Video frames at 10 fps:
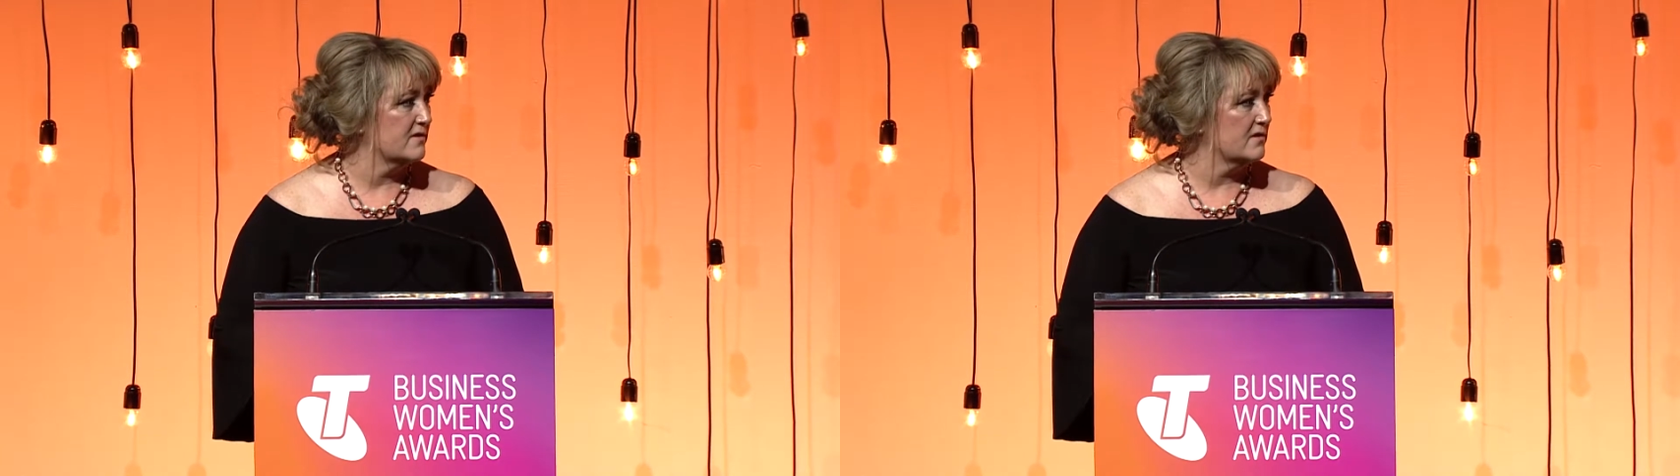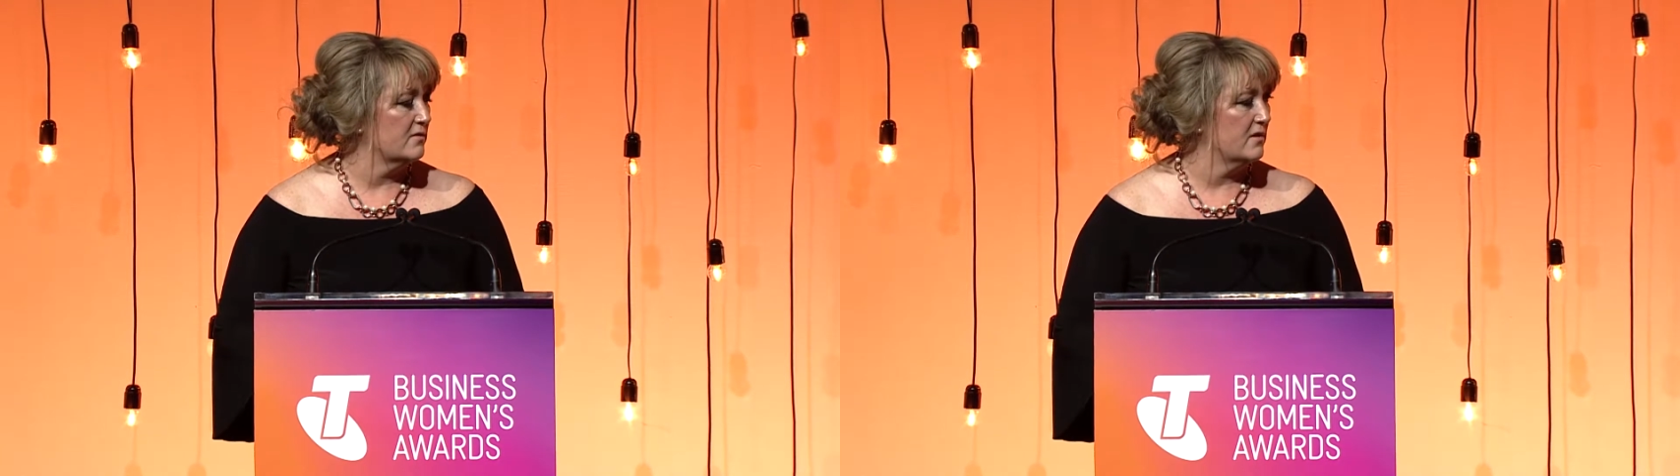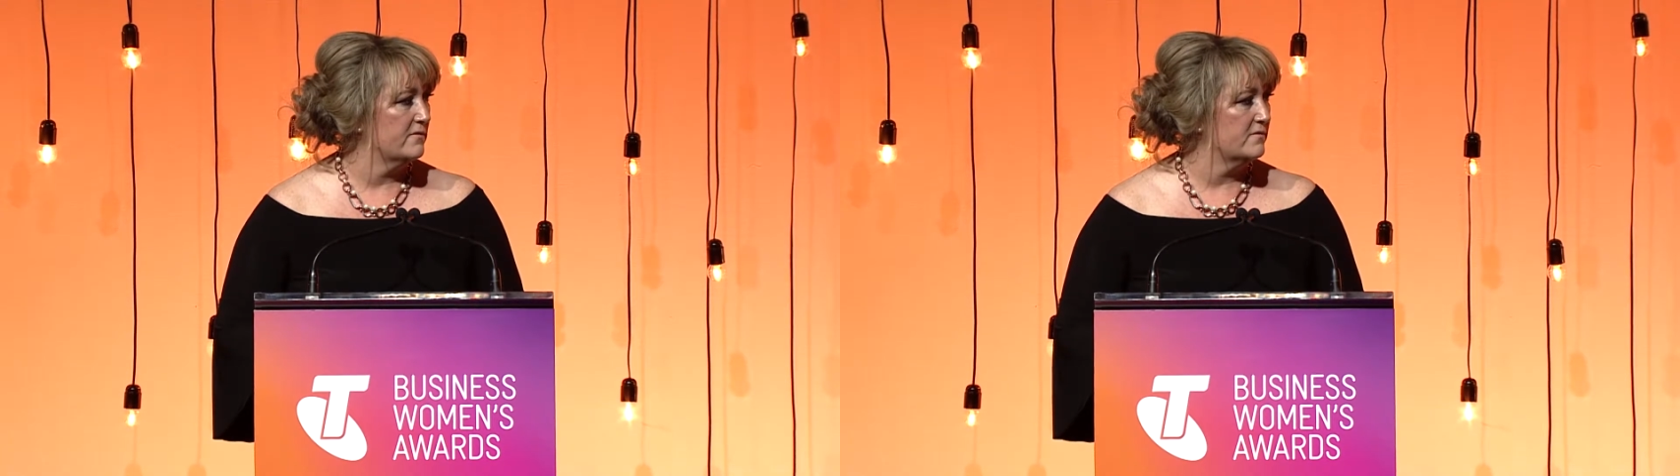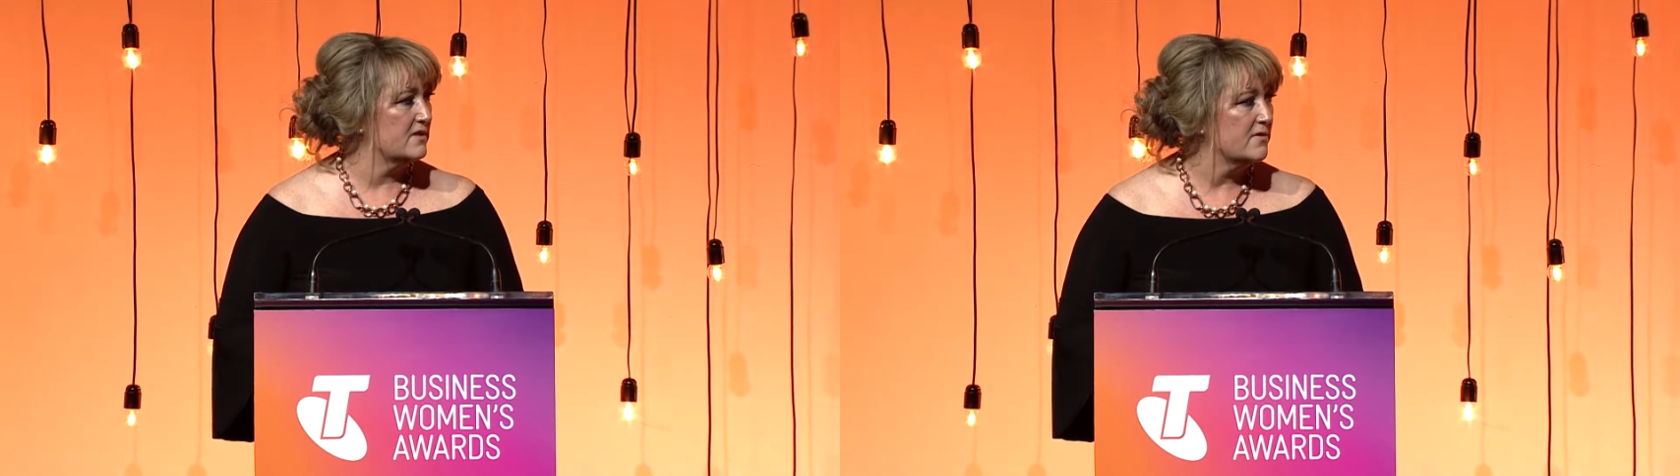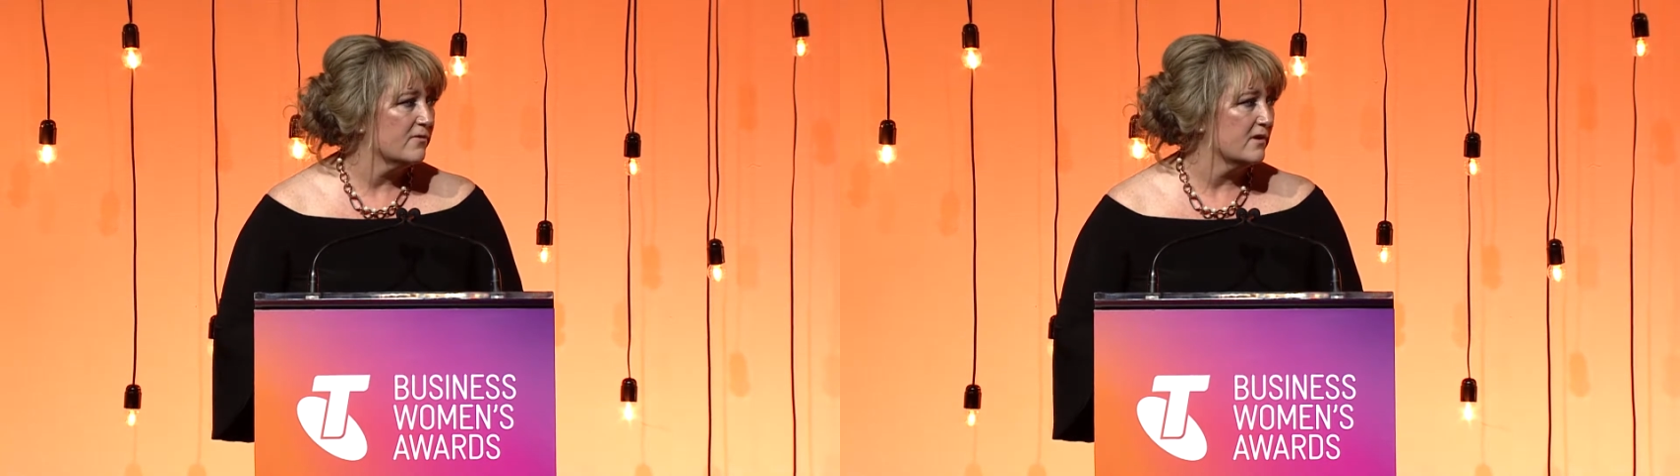and who have
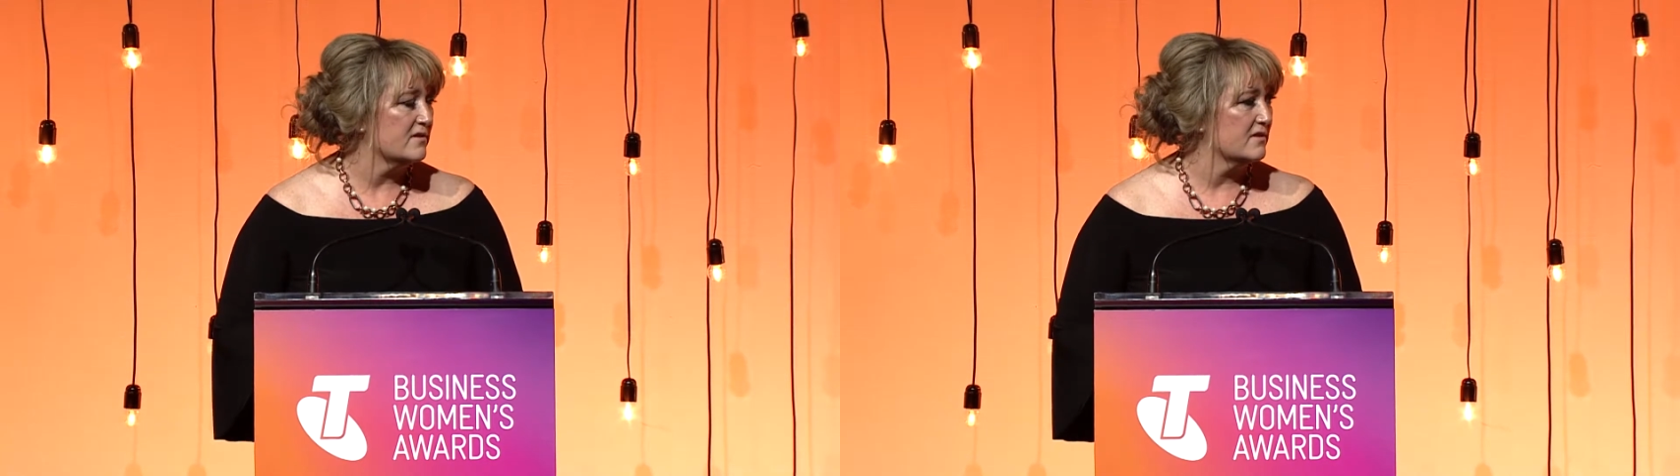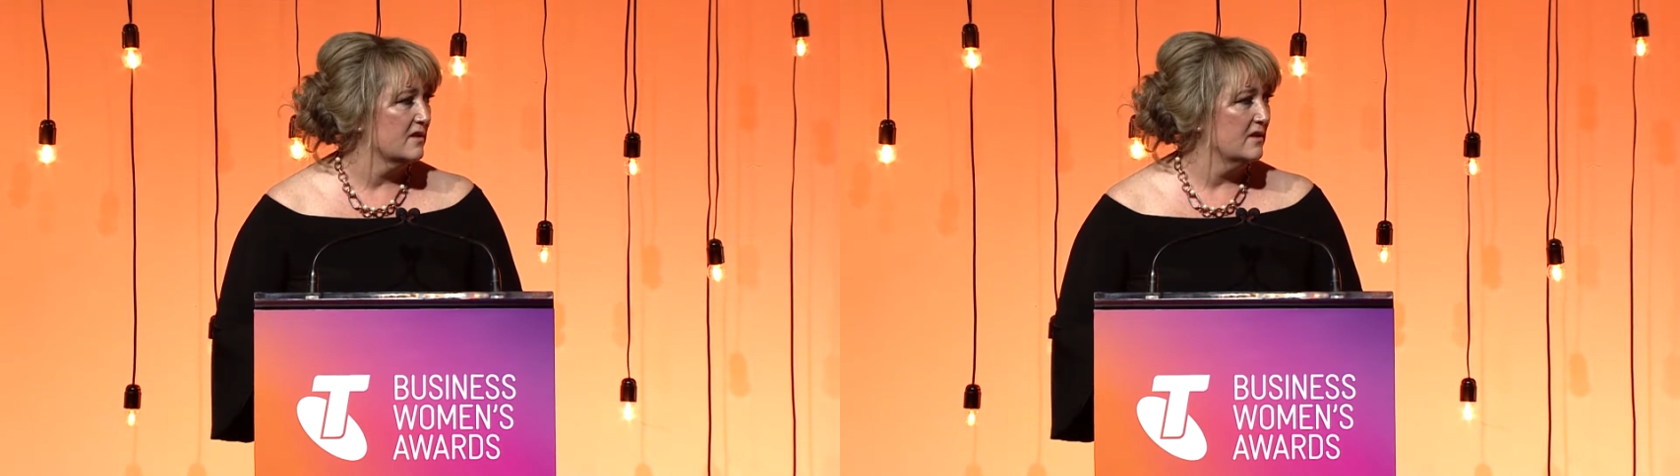different